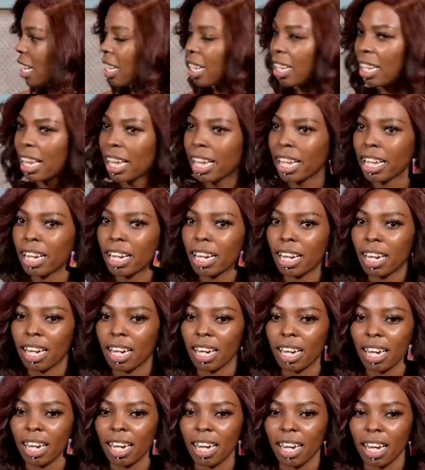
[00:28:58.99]
and like
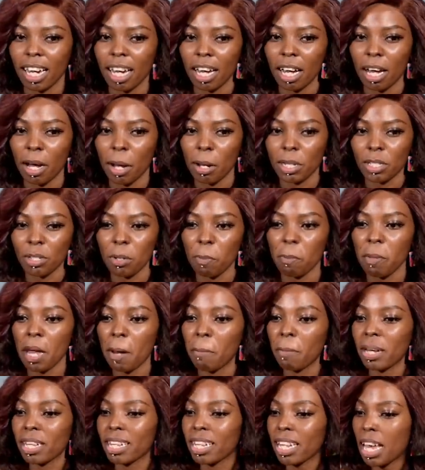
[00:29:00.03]
so me,
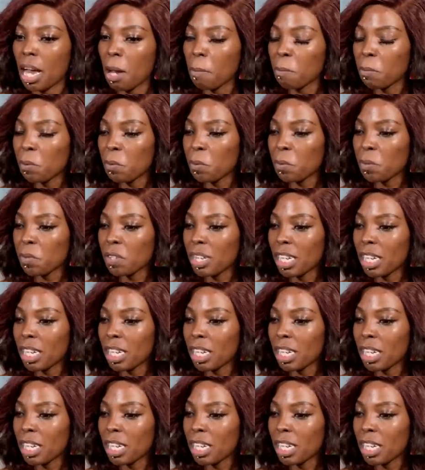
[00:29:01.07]
I'm Adhiambo.